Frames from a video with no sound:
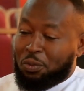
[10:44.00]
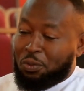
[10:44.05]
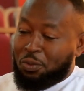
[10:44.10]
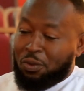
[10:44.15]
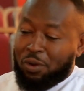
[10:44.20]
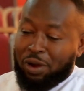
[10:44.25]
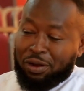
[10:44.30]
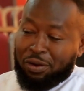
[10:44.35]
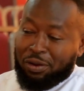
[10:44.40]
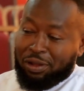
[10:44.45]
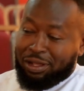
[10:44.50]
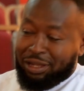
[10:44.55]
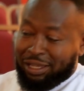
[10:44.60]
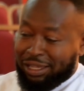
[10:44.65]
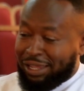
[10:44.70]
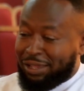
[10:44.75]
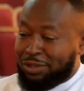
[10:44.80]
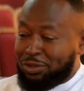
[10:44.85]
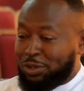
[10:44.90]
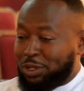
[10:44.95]
where to
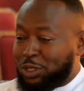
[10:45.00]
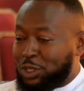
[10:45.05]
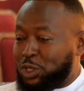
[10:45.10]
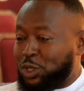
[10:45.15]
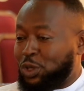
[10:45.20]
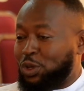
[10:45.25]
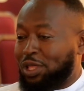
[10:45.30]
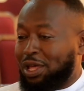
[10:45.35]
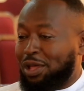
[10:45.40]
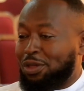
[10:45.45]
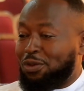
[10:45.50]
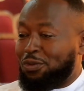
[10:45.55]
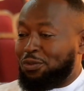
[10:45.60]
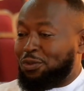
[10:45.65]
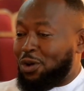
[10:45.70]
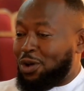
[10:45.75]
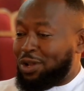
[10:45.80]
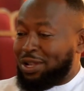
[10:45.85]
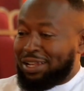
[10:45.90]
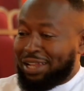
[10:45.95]
clean to ensure that you've
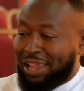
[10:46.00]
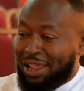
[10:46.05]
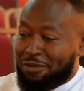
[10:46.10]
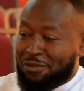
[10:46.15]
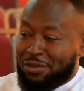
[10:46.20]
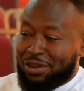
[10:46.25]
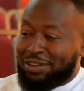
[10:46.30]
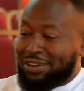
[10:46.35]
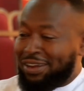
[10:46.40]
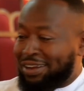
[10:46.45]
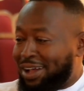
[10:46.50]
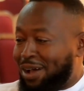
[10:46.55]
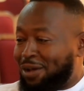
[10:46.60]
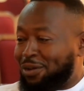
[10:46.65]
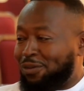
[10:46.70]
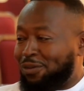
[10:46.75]
gotten every dirt out